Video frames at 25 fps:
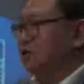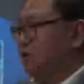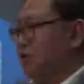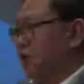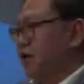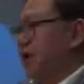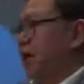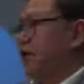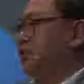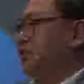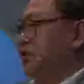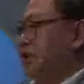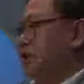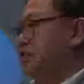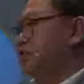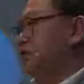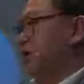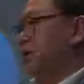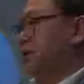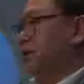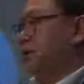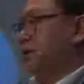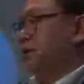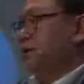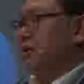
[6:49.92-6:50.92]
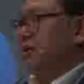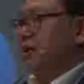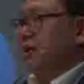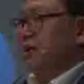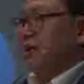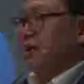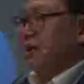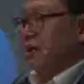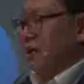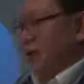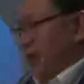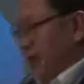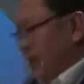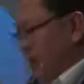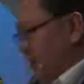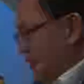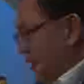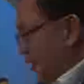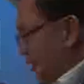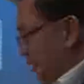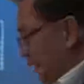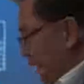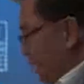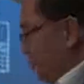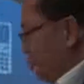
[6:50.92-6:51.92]
to connect to each other. In
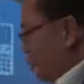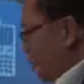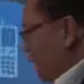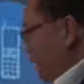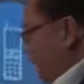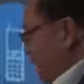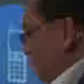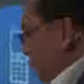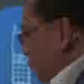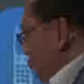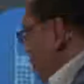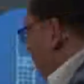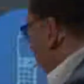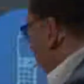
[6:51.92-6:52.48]
the networking